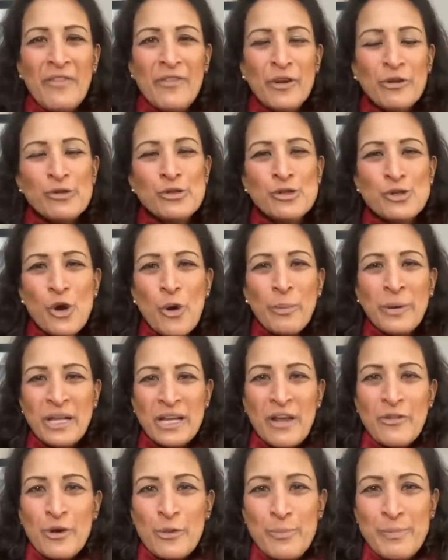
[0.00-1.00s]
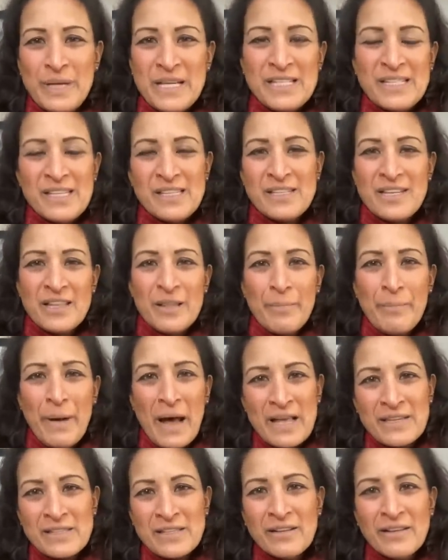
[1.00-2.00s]
There are so many other pieces to the
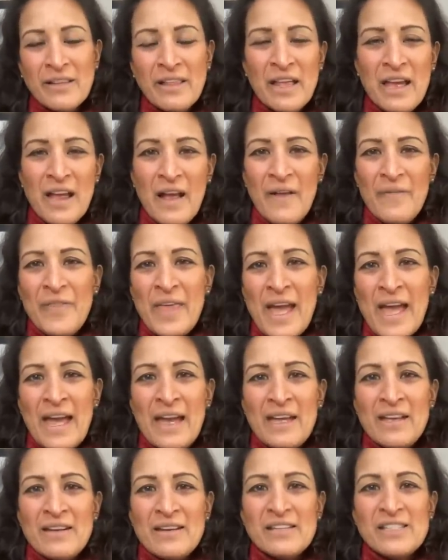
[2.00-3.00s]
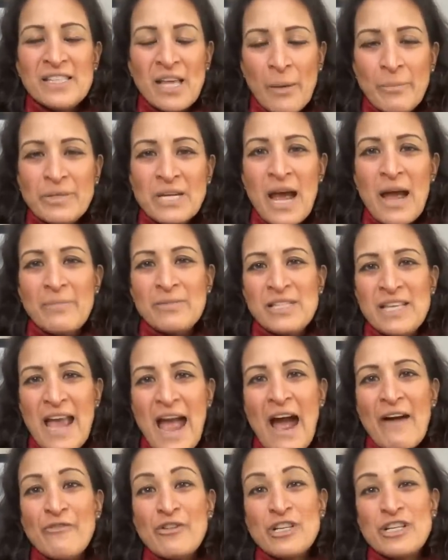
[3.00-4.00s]
puzzle that sometimes the
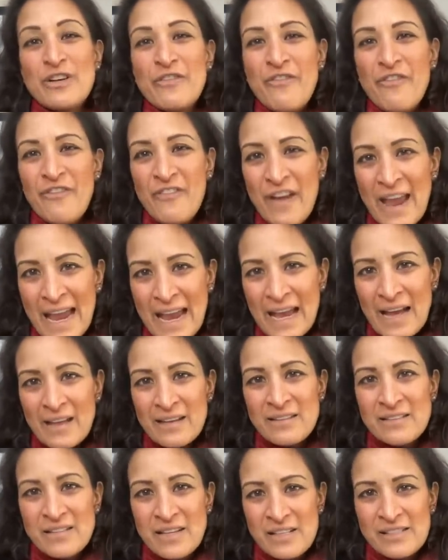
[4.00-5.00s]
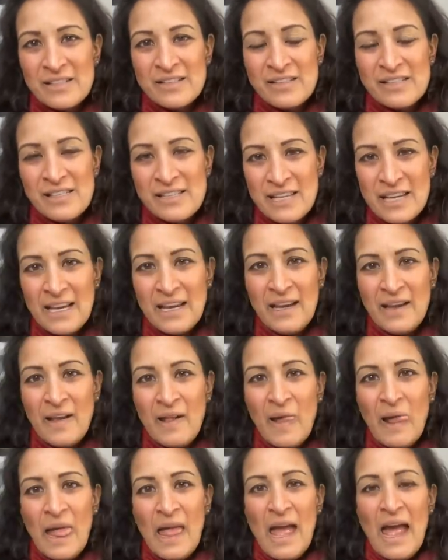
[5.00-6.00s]
average fan doesn't
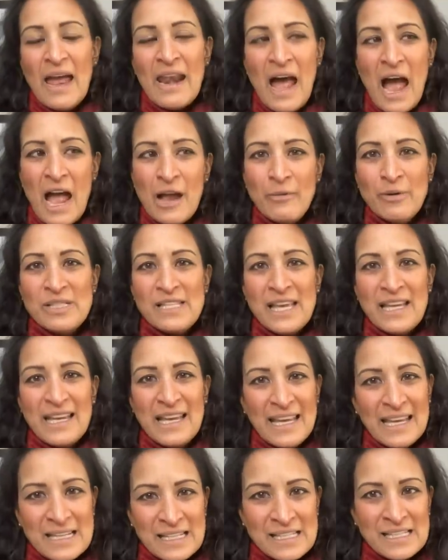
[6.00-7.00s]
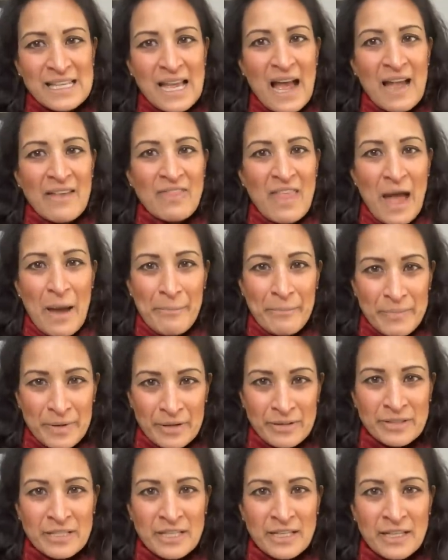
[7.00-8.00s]
see. And I would say inside that
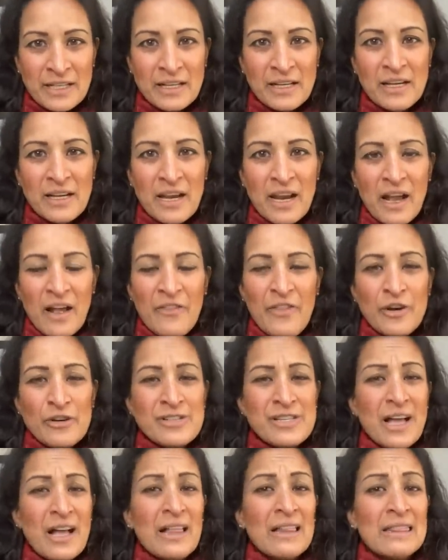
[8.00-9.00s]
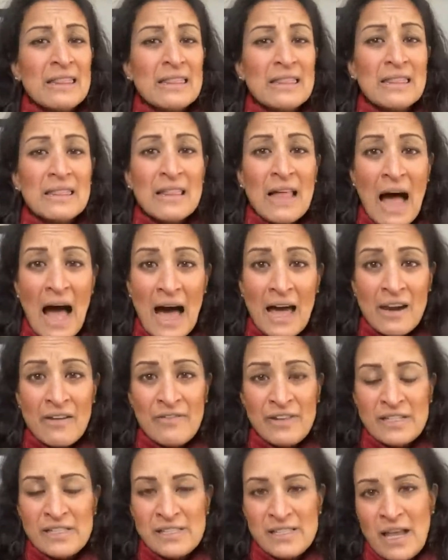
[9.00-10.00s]
building, there's a lot
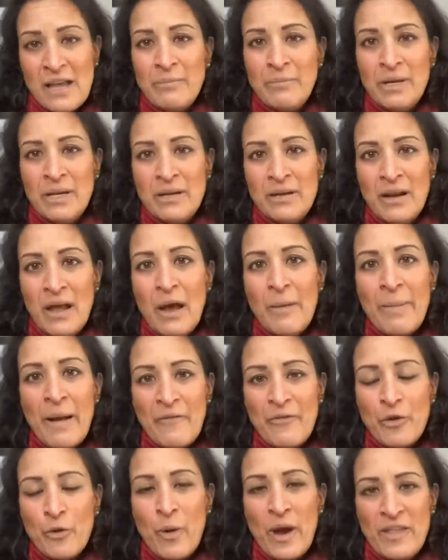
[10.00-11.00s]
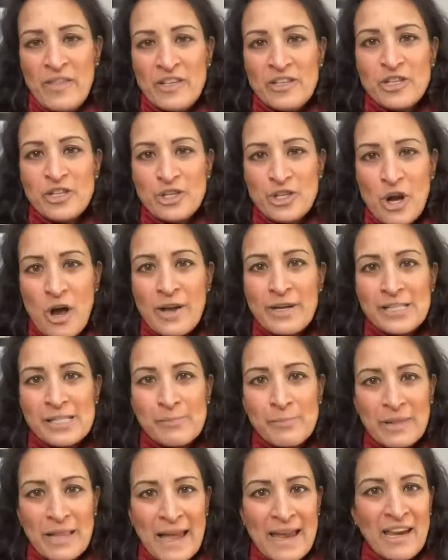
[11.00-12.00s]
of excitement about the way that Deshaun is
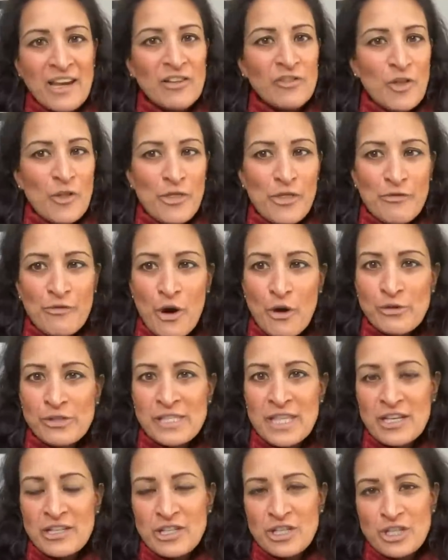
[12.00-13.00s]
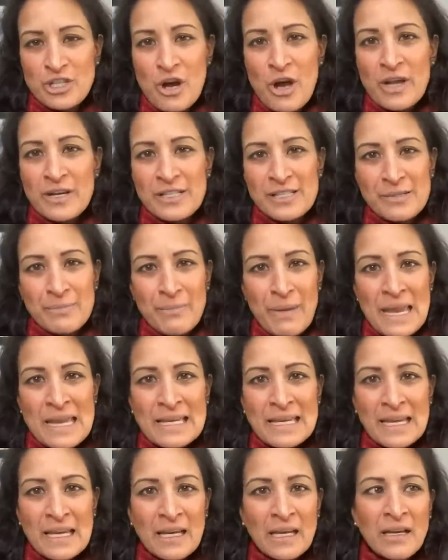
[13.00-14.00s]
playing, the throws that Deshaun is
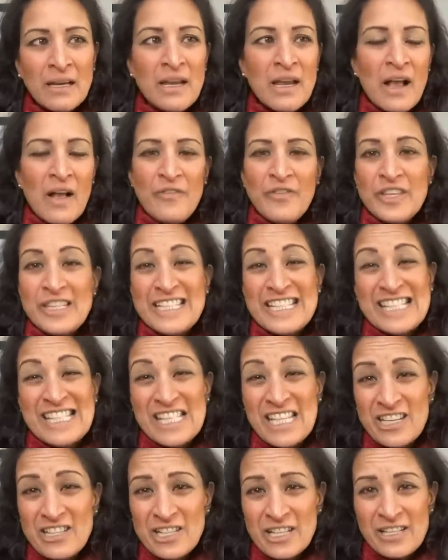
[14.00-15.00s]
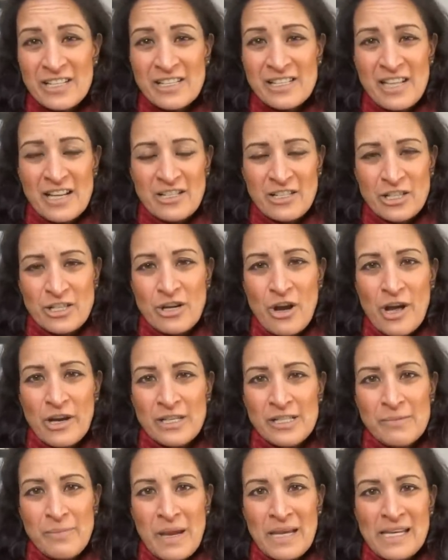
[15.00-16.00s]
making, the decisions that Deshaun
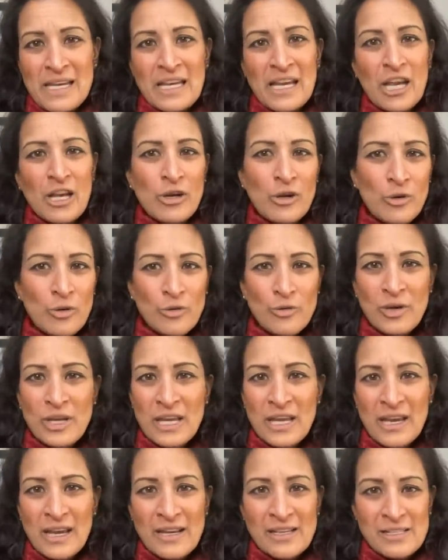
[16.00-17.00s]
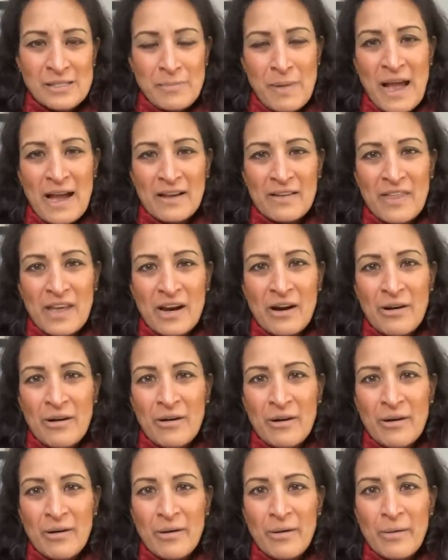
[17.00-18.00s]
is making, and who he is back there.
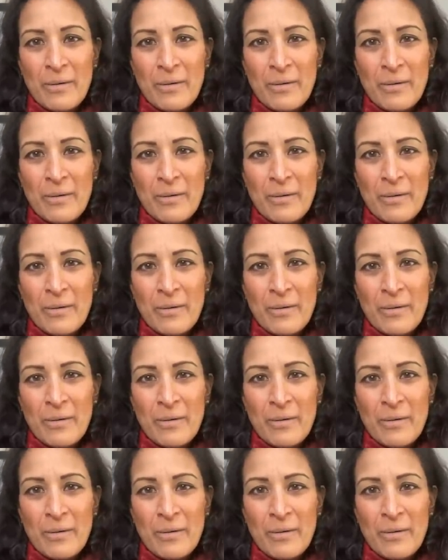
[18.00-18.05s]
